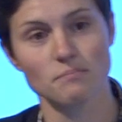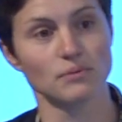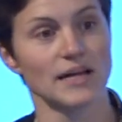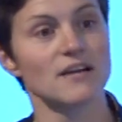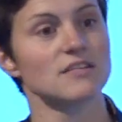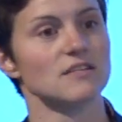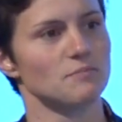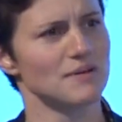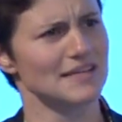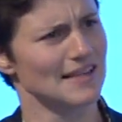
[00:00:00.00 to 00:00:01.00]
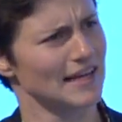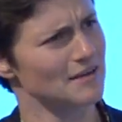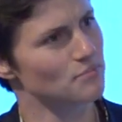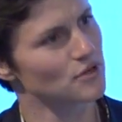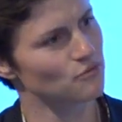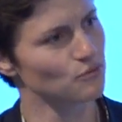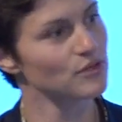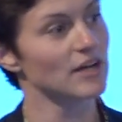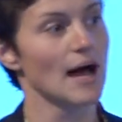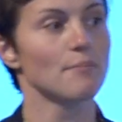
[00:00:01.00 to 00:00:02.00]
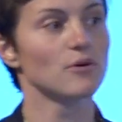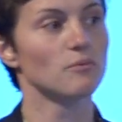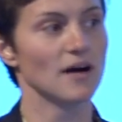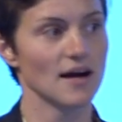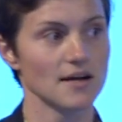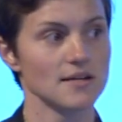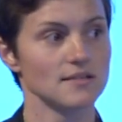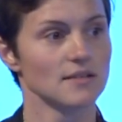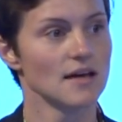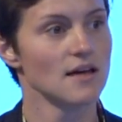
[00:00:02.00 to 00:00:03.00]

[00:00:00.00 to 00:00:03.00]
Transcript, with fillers: players in the space that can put real capital behind